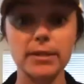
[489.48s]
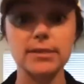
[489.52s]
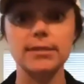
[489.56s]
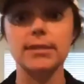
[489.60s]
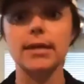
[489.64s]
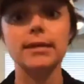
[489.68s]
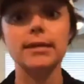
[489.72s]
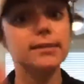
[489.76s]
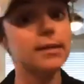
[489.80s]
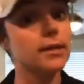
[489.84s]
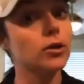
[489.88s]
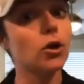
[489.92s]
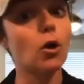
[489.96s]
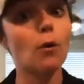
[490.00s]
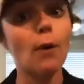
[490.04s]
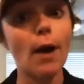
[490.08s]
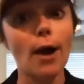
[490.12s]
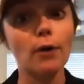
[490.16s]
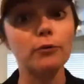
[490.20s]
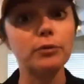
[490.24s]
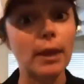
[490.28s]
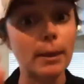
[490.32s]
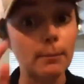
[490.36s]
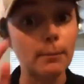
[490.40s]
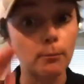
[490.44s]
They did go out,
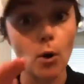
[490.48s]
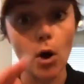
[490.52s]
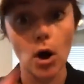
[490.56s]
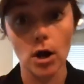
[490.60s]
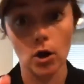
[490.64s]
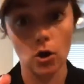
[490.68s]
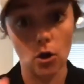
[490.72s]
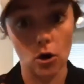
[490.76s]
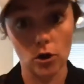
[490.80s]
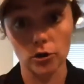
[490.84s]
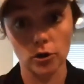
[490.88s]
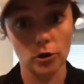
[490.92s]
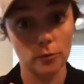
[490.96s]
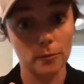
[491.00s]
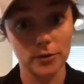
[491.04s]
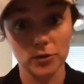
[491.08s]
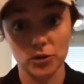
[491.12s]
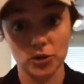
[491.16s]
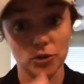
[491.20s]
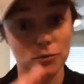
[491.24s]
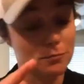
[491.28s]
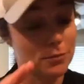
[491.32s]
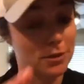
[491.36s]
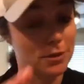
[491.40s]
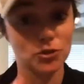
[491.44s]
they bought Gardner
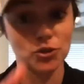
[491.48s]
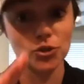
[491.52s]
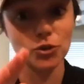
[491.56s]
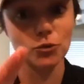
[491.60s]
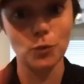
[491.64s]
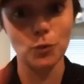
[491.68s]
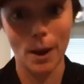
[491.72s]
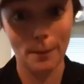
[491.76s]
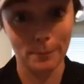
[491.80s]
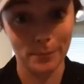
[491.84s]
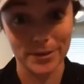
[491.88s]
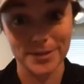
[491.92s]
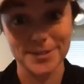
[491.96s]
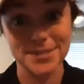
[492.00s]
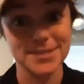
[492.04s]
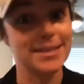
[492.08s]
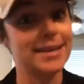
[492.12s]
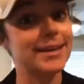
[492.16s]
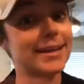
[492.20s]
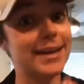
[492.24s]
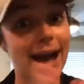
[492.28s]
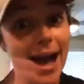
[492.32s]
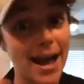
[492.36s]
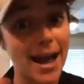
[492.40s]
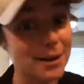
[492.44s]
Minshew weapons. They
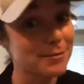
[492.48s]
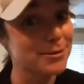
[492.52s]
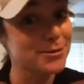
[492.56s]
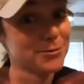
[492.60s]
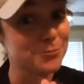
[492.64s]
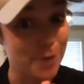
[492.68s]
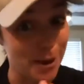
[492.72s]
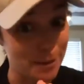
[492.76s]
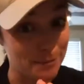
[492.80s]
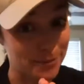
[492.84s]
got him his weapons.